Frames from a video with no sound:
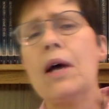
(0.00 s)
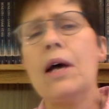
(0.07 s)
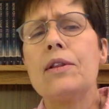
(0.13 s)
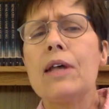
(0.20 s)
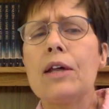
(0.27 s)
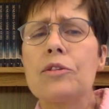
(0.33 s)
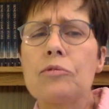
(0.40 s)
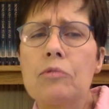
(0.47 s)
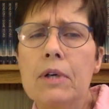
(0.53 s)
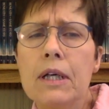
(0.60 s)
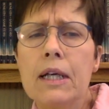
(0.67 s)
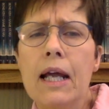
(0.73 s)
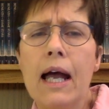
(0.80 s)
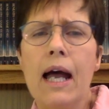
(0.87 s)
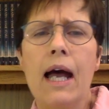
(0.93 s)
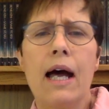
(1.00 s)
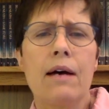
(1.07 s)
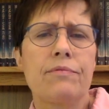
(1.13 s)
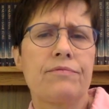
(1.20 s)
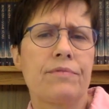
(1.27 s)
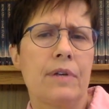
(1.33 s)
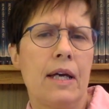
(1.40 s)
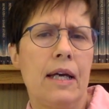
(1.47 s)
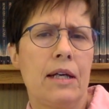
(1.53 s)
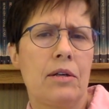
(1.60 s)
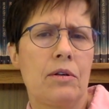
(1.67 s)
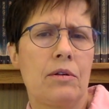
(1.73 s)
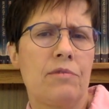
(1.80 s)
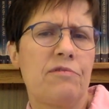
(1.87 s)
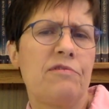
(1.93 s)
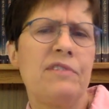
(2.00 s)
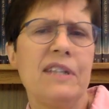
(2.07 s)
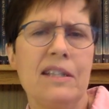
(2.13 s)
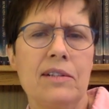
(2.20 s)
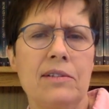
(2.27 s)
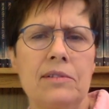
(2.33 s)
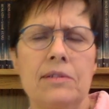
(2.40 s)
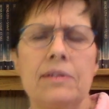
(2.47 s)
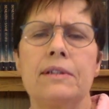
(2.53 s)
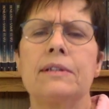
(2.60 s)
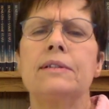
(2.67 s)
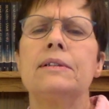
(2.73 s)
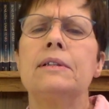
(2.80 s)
That 3.5-acre field